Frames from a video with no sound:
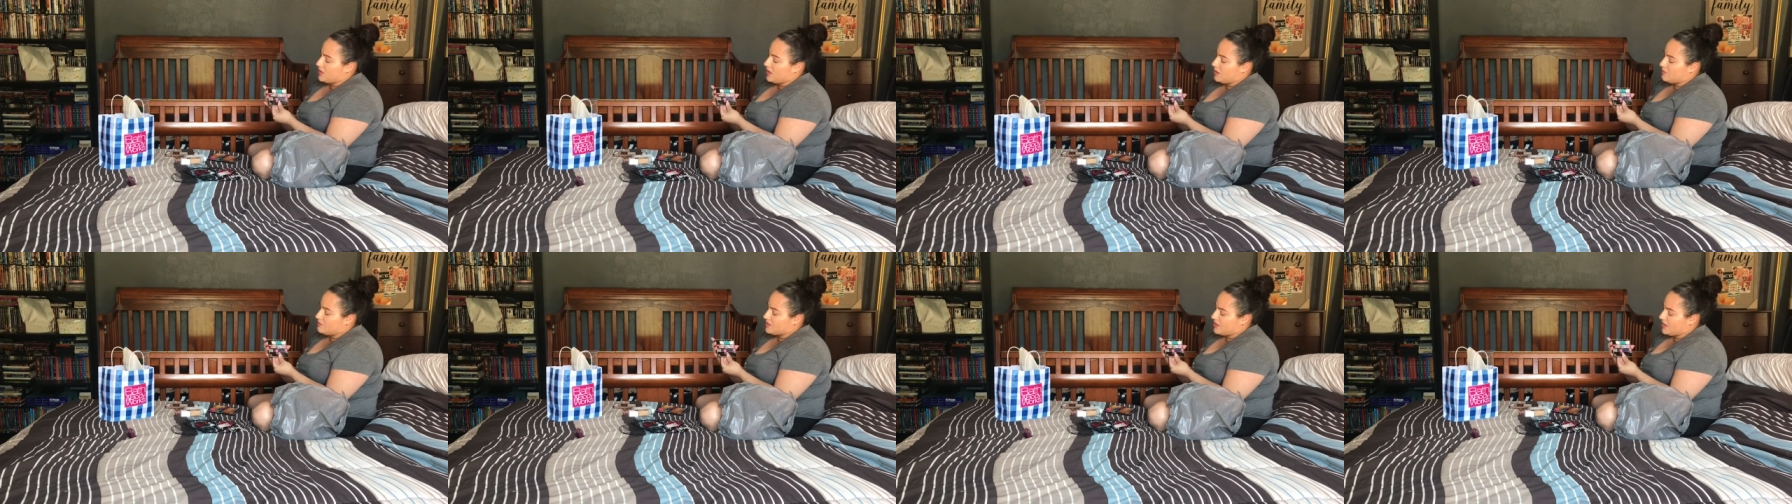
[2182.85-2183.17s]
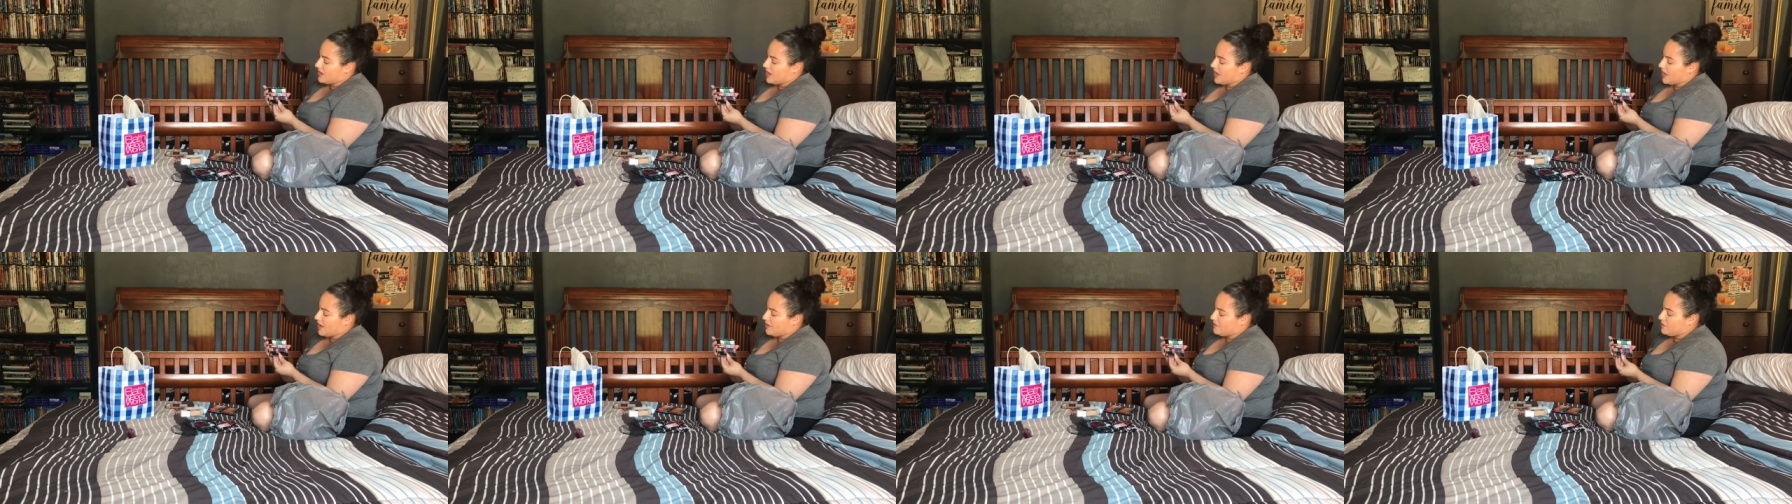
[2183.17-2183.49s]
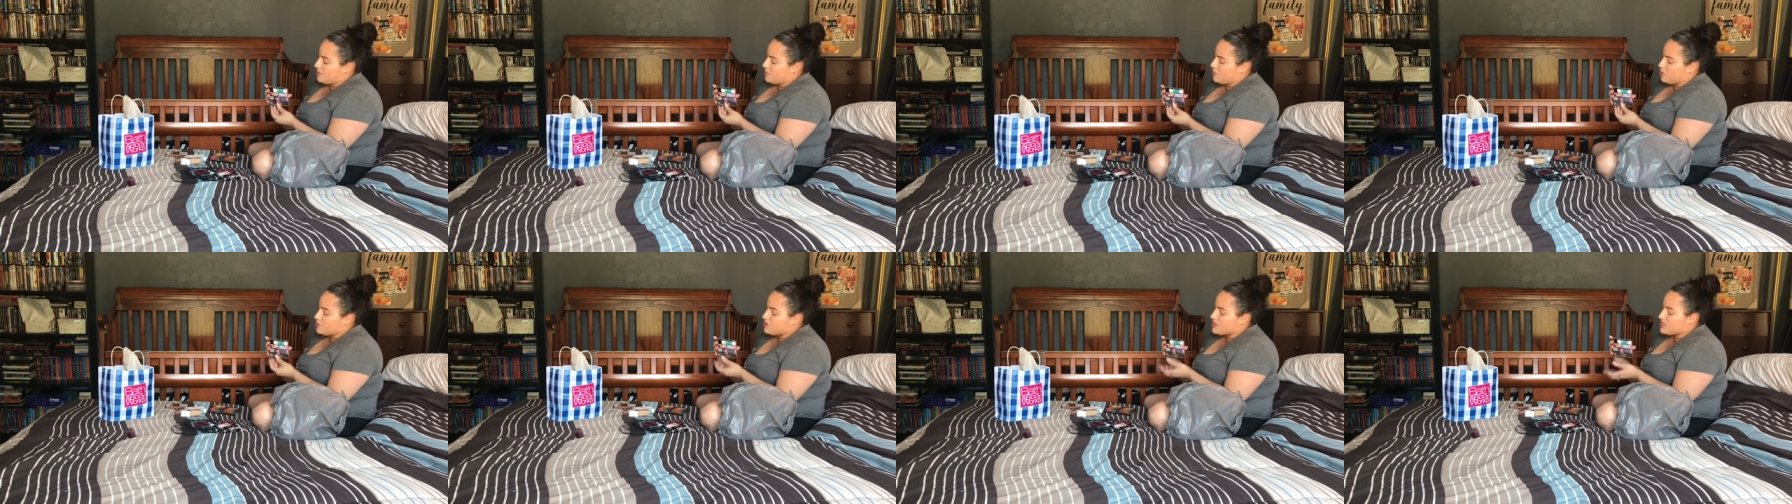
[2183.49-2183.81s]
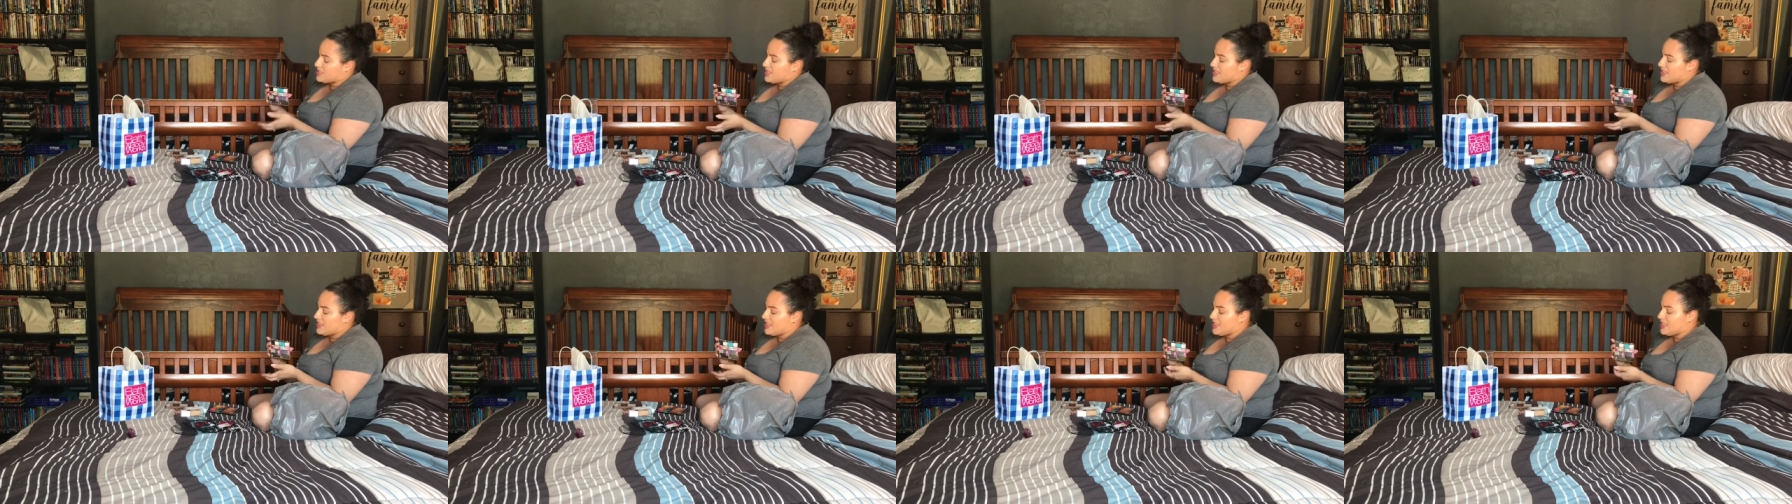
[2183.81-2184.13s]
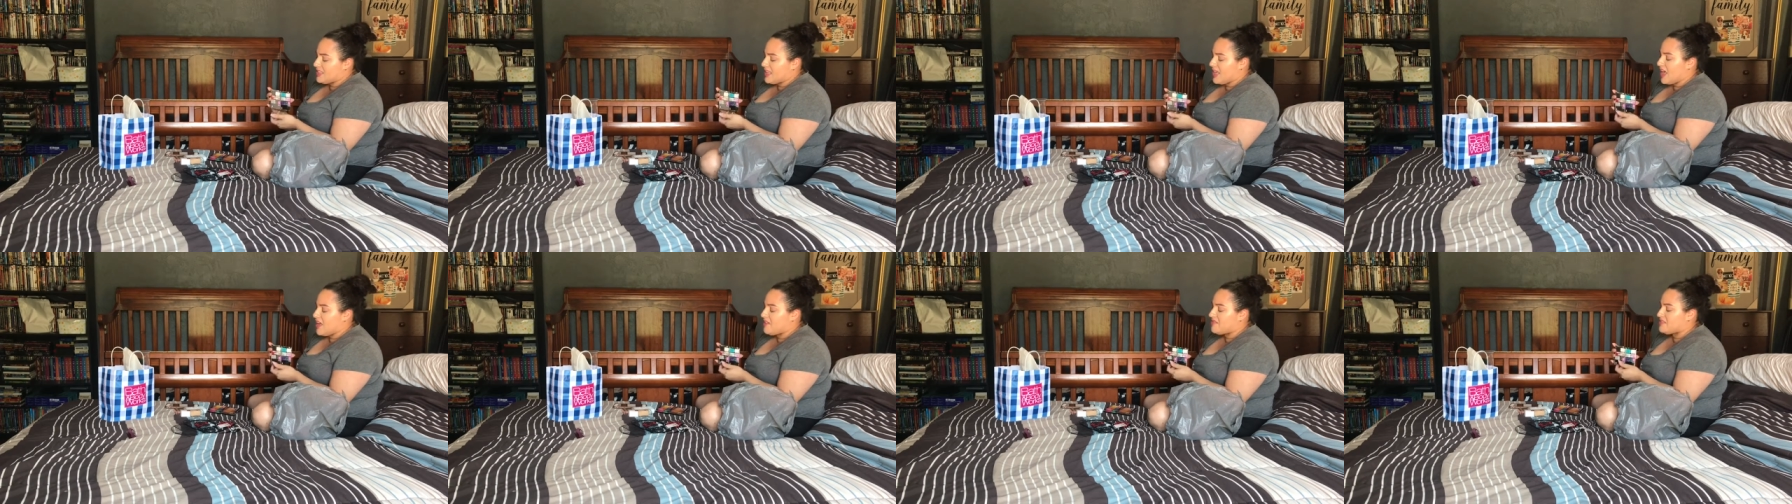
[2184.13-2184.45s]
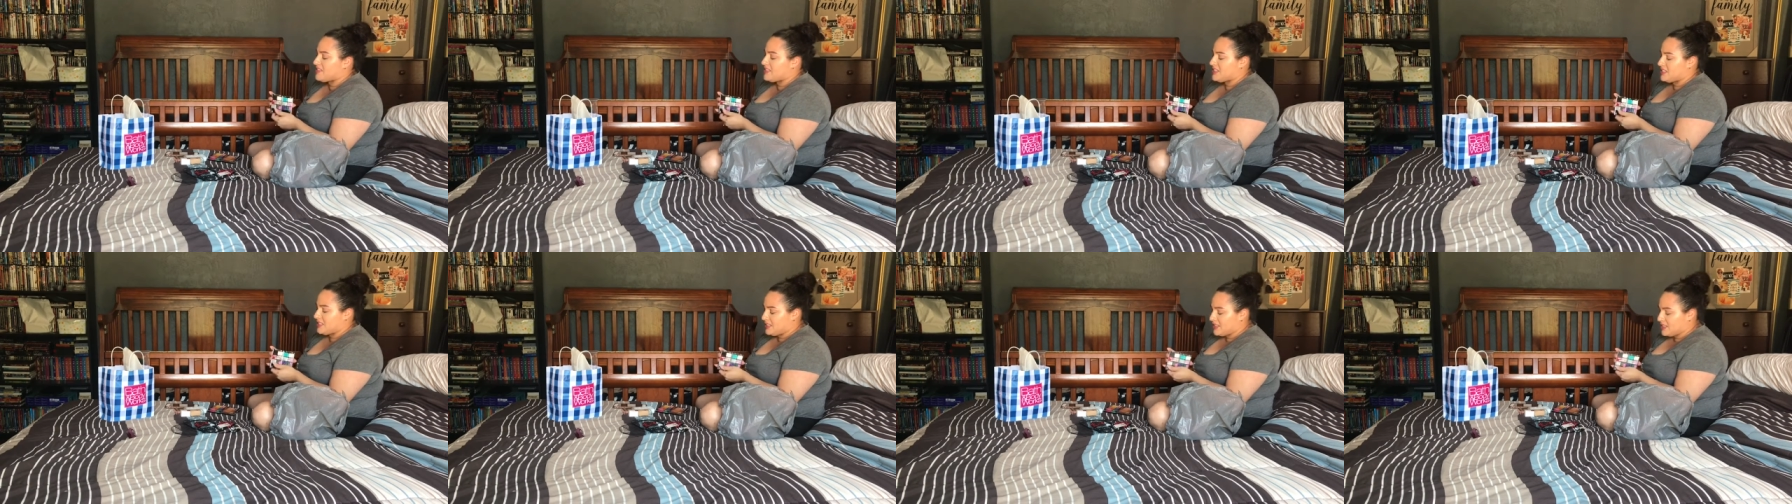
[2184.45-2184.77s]
that I was going to have the most because I think they have
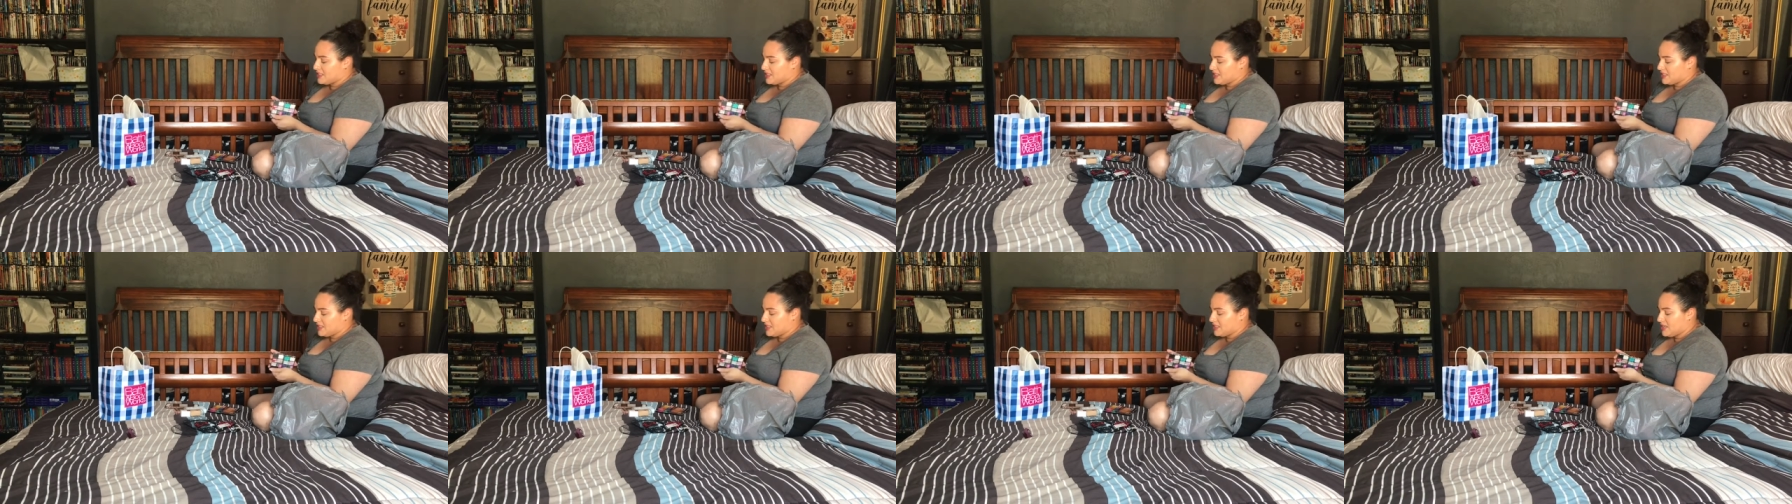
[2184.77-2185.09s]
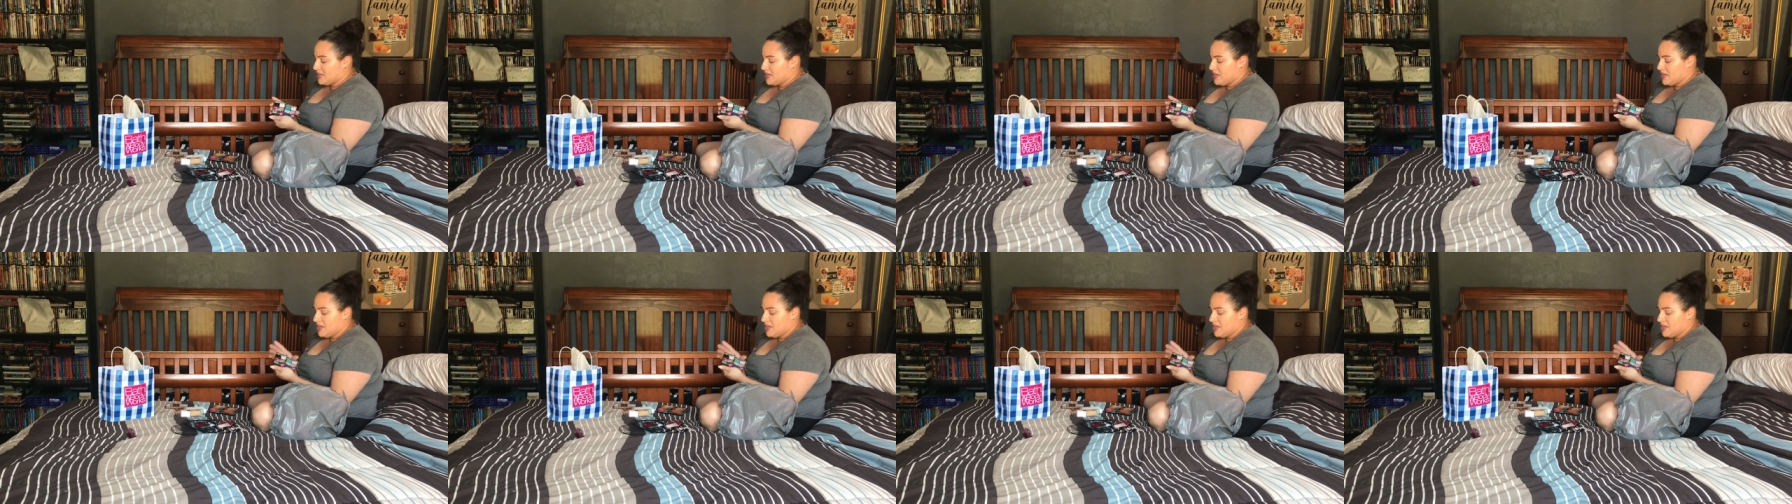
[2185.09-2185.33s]
six.